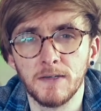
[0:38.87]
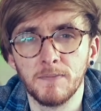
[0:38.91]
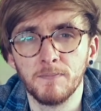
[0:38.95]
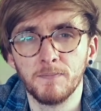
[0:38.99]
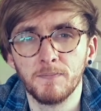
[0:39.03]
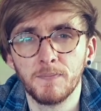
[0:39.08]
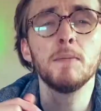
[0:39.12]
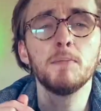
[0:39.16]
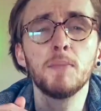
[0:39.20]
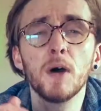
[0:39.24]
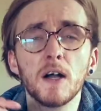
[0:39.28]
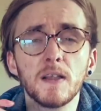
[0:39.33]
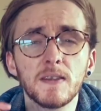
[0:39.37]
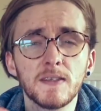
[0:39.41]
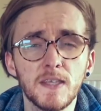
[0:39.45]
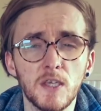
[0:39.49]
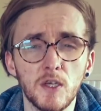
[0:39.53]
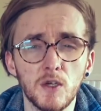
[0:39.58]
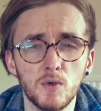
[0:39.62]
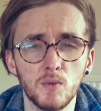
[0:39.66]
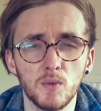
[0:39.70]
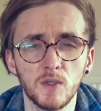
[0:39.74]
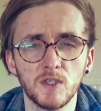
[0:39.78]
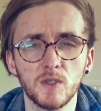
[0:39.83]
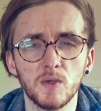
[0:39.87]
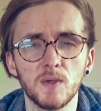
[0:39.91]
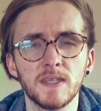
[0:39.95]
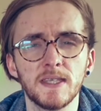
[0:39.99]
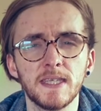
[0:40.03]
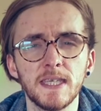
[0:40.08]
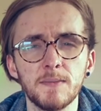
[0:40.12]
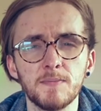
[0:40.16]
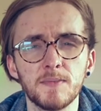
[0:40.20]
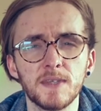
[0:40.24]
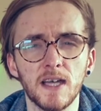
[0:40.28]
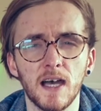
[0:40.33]
And in part two, we'll do a
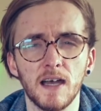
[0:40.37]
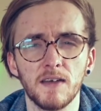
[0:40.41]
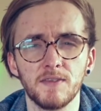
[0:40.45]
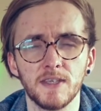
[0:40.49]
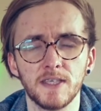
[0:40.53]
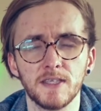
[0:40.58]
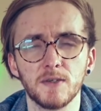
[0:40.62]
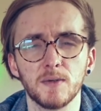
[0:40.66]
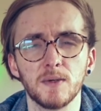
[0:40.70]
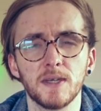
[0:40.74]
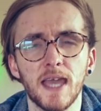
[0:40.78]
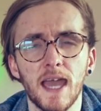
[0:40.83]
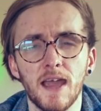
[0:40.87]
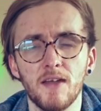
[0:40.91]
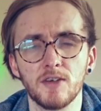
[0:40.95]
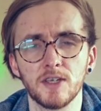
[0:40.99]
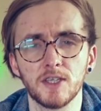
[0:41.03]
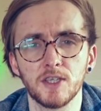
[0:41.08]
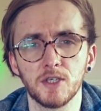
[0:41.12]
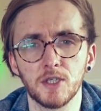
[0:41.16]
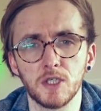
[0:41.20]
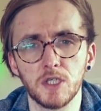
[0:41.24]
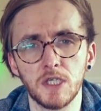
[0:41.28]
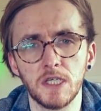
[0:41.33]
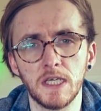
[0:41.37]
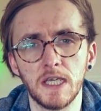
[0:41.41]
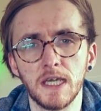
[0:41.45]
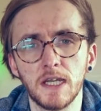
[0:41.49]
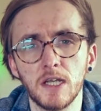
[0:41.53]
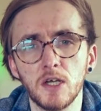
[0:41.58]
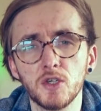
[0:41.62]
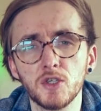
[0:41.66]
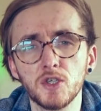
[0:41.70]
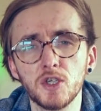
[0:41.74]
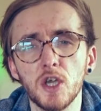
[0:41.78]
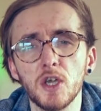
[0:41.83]
deep dive into a character sheet,
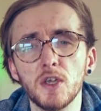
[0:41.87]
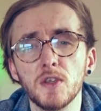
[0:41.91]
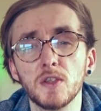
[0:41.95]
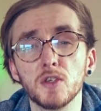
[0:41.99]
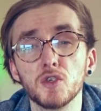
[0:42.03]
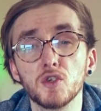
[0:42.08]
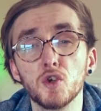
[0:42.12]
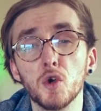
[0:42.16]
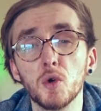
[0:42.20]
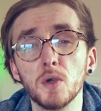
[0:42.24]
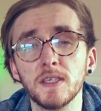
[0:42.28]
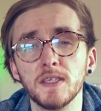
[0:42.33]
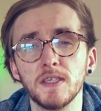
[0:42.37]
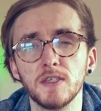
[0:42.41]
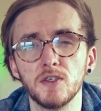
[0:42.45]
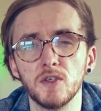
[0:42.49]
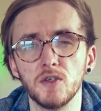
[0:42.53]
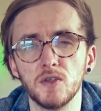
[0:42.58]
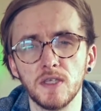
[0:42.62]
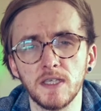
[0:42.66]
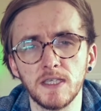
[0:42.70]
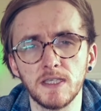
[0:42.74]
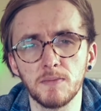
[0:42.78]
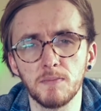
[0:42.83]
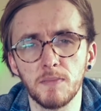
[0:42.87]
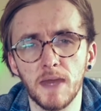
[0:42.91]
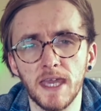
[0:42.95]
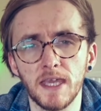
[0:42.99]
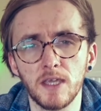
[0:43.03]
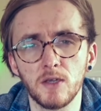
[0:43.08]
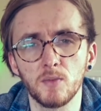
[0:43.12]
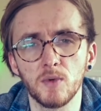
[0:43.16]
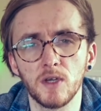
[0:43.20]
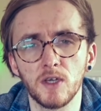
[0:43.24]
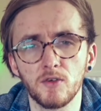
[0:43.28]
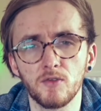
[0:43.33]
and I'll show you the choices you need to
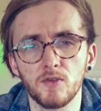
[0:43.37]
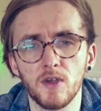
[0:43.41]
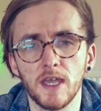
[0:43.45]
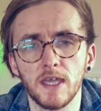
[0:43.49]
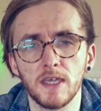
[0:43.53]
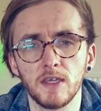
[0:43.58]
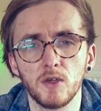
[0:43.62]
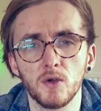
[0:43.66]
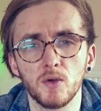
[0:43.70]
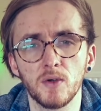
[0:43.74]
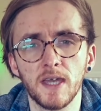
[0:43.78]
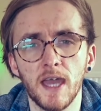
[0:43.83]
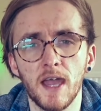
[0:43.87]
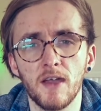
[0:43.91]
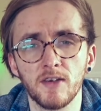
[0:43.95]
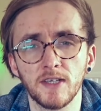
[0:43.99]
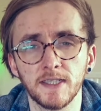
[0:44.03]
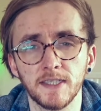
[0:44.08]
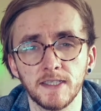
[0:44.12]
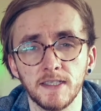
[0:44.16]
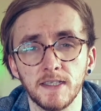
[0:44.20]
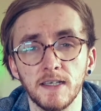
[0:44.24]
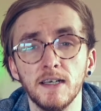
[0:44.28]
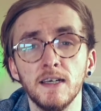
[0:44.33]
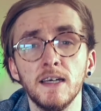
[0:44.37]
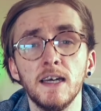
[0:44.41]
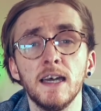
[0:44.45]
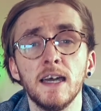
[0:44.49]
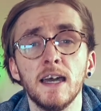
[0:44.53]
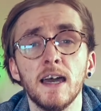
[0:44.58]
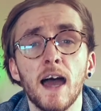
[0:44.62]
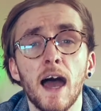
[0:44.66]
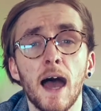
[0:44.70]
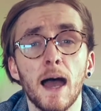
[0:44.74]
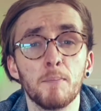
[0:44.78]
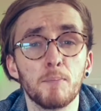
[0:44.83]
make when creating your character,
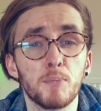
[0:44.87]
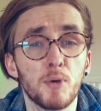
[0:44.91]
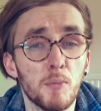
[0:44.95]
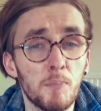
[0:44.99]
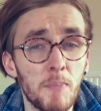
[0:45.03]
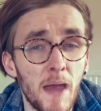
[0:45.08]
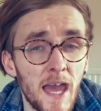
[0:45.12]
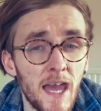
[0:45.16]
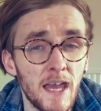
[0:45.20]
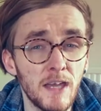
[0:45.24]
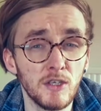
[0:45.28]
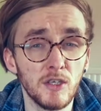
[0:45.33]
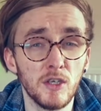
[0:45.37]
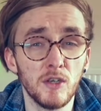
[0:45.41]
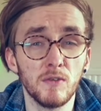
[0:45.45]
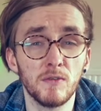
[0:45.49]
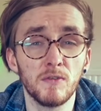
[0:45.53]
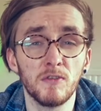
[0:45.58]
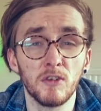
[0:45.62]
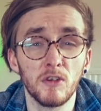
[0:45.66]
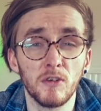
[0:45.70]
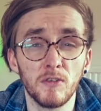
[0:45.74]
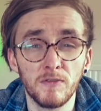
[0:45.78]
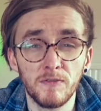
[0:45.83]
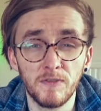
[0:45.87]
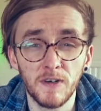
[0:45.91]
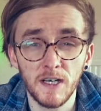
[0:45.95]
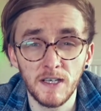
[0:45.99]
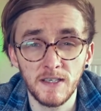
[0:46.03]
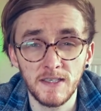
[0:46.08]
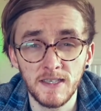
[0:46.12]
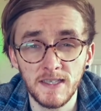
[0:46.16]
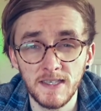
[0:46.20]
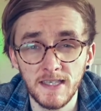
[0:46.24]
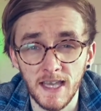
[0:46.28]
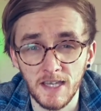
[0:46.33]
and prepare you for your
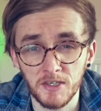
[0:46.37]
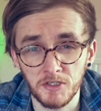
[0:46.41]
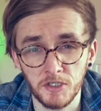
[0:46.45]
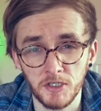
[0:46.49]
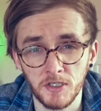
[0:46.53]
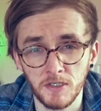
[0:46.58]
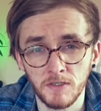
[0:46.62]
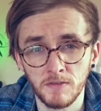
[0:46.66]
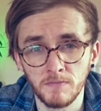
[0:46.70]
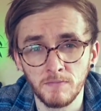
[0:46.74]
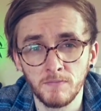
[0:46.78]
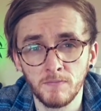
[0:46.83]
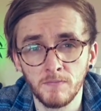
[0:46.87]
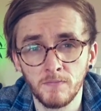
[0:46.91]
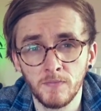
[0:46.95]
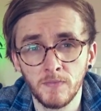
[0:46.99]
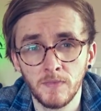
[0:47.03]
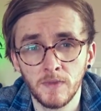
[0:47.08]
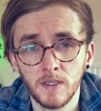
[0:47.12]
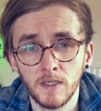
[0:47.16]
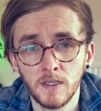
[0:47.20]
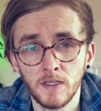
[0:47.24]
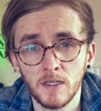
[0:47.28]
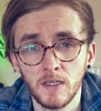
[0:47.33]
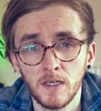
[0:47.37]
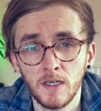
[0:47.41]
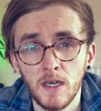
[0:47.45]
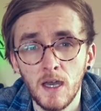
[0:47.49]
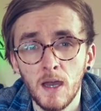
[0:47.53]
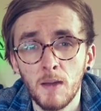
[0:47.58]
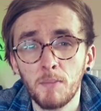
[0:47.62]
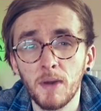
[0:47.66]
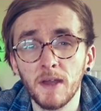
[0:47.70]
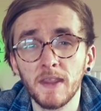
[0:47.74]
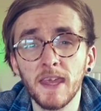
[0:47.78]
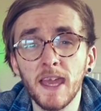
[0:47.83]
first session.
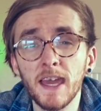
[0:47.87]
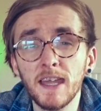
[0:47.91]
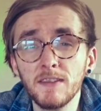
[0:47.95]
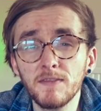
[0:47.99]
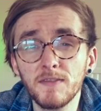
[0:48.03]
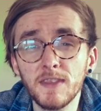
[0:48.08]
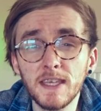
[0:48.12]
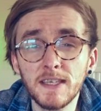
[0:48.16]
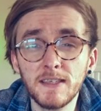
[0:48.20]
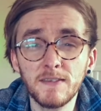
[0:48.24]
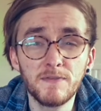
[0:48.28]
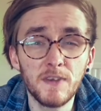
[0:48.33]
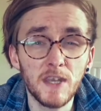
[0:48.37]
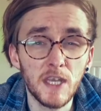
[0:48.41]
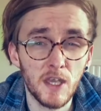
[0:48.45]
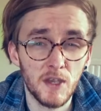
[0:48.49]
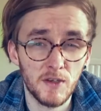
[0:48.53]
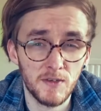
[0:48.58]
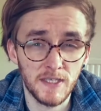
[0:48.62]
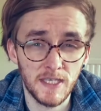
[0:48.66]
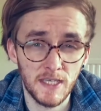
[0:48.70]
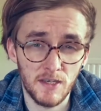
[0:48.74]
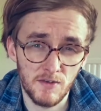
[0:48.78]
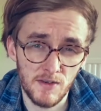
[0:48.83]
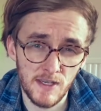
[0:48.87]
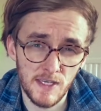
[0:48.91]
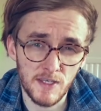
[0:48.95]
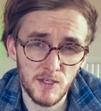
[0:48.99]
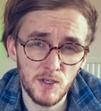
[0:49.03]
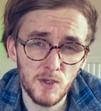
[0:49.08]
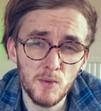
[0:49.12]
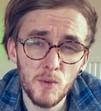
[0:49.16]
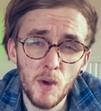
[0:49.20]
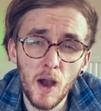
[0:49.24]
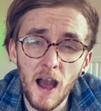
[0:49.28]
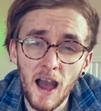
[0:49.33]
By the end of this video
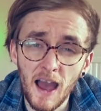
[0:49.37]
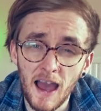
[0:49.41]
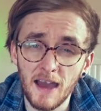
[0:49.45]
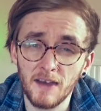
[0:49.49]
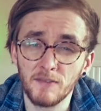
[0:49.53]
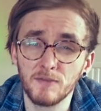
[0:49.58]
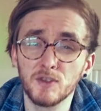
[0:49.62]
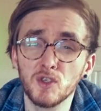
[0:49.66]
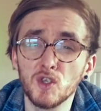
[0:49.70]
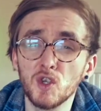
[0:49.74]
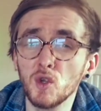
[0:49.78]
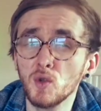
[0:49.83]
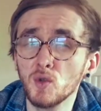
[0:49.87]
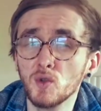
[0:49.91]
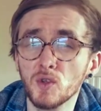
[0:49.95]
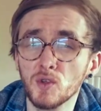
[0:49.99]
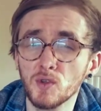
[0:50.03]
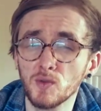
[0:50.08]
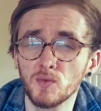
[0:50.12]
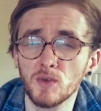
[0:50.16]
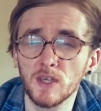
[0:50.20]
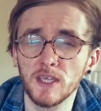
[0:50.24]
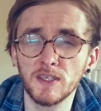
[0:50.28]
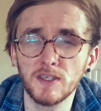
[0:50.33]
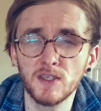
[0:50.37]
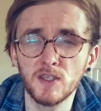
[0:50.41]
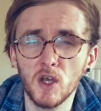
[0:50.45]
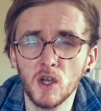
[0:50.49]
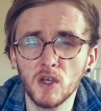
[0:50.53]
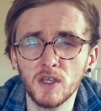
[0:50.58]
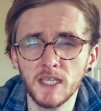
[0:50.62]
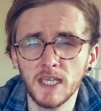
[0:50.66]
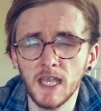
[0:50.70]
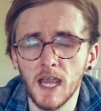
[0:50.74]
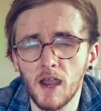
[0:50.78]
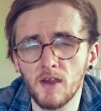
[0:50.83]
series, you will have 2 to 3
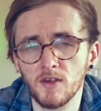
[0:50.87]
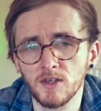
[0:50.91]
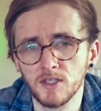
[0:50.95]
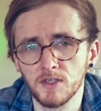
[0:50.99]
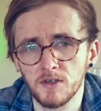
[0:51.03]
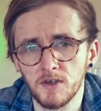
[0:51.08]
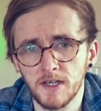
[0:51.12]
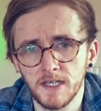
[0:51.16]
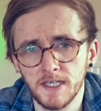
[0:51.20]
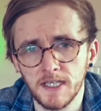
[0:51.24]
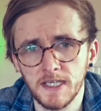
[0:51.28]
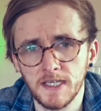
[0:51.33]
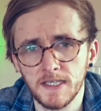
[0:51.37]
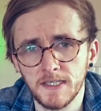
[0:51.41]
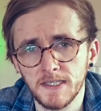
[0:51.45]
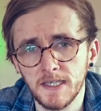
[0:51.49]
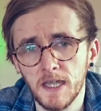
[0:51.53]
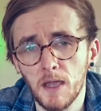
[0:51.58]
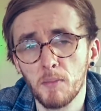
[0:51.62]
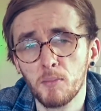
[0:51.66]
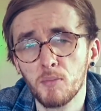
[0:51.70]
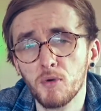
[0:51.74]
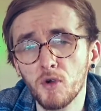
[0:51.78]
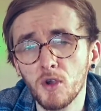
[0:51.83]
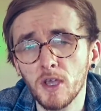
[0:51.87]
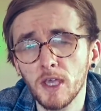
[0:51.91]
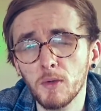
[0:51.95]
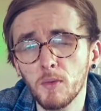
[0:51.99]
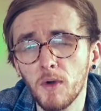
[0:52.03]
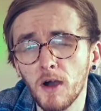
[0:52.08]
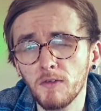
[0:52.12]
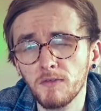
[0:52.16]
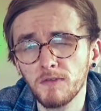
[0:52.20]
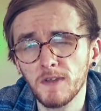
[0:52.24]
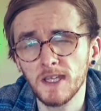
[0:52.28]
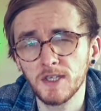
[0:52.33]
solid character ideas that are pretty
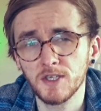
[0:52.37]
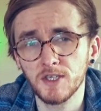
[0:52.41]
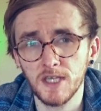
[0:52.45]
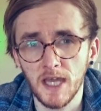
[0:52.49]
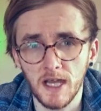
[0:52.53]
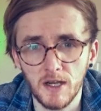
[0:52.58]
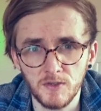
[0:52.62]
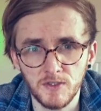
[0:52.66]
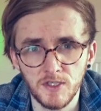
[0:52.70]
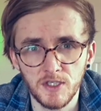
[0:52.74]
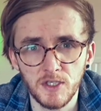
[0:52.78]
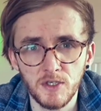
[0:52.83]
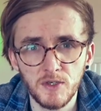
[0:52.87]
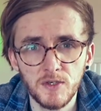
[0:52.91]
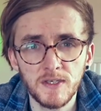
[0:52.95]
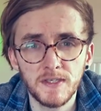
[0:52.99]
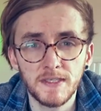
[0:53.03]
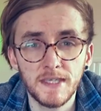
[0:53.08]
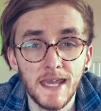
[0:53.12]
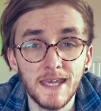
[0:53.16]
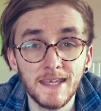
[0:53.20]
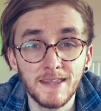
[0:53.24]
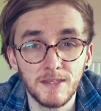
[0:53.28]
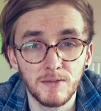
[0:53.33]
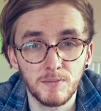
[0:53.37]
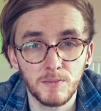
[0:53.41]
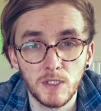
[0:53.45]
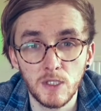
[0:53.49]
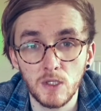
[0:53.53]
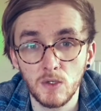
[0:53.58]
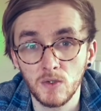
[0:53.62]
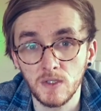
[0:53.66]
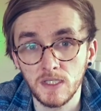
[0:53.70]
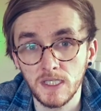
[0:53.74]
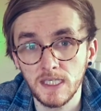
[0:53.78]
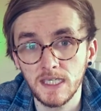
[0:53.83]
well fleshed out, so you can take them
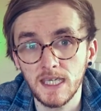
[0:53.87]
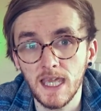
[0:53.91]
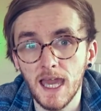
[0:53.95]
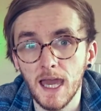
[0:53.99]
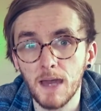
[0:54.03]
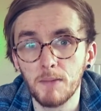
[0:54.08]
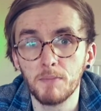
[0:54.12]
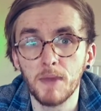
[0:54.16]
to your DM